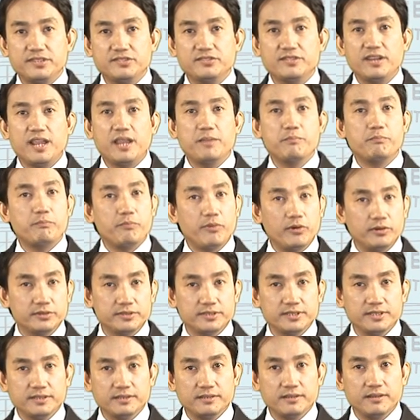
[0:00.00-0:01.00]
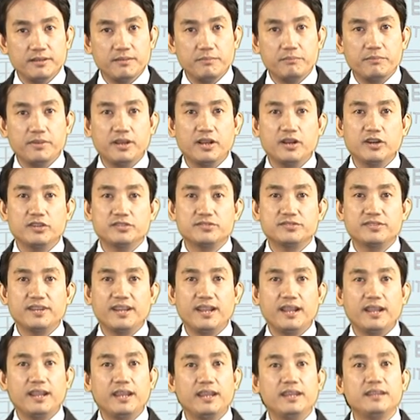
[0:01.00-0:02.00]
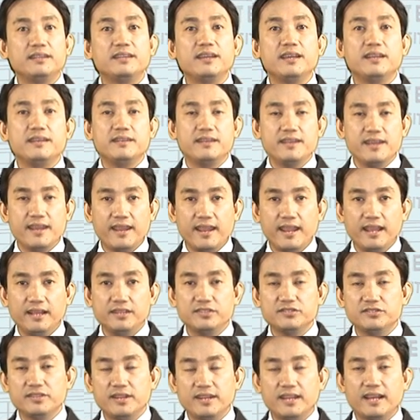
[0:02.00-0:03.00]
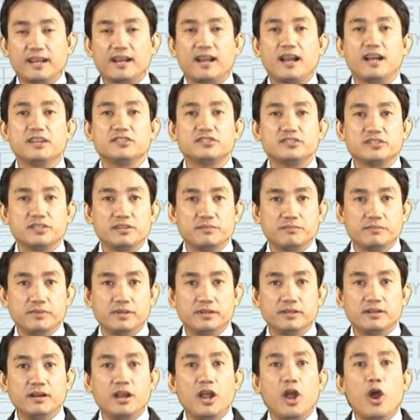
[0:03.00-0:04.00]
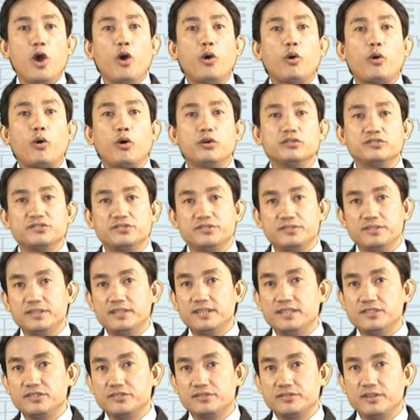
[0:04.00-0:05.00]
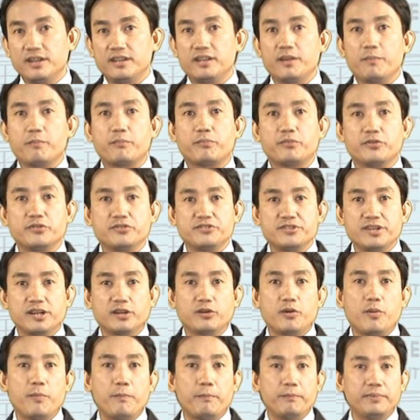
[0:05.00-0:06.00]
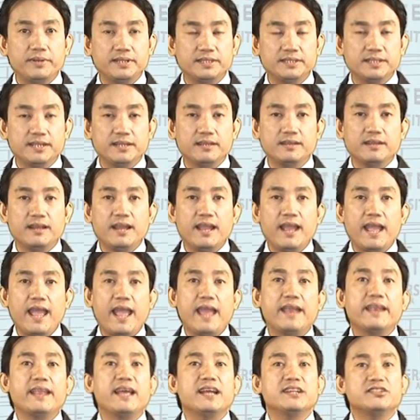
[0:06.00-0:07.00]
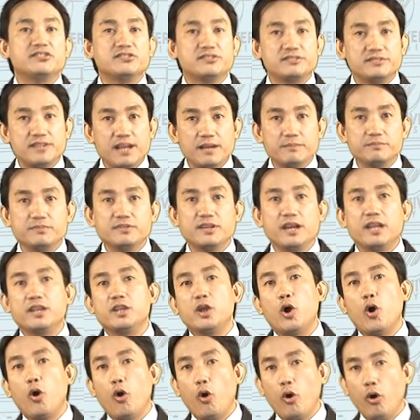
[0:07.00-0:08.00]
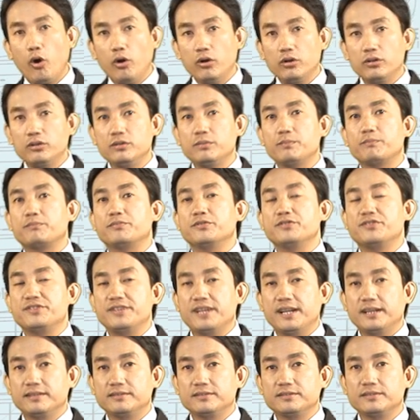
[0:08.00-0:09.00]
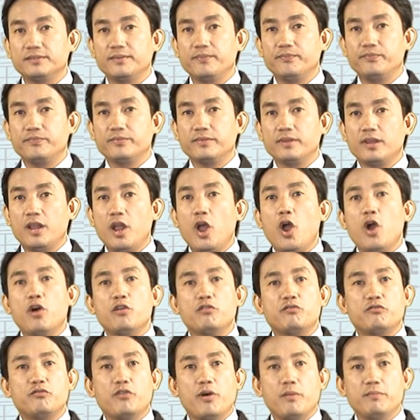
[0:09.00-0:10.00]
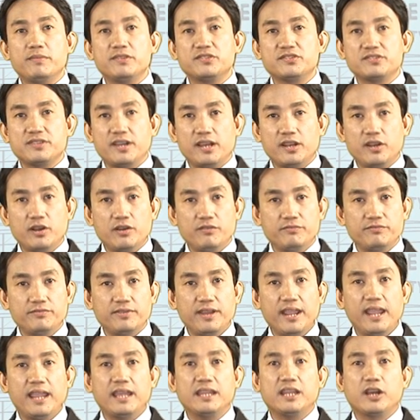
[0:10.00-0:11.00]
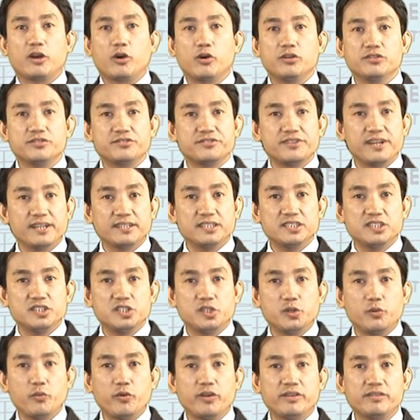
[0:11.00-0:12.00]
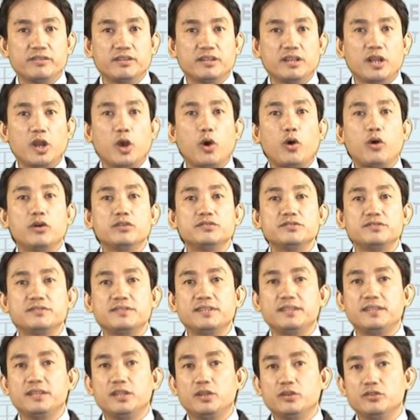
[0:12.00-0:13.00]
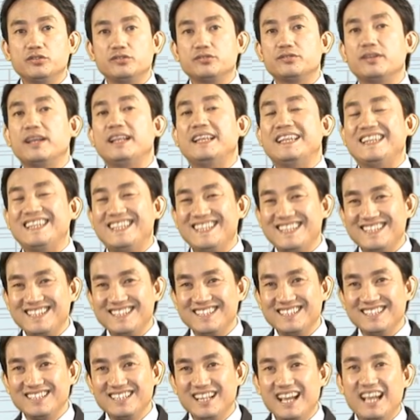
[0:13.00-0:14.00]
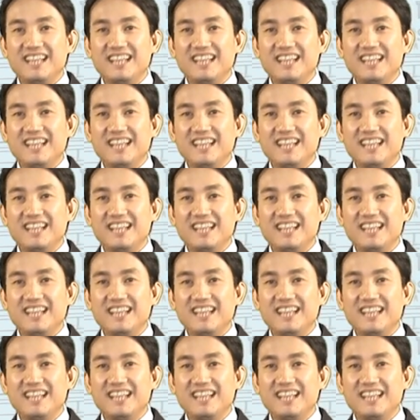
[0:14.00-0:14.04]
is important because it indicates the customer considers the project completed and accepts the whole project. Formal sign-off in a contracting situation constitutes legal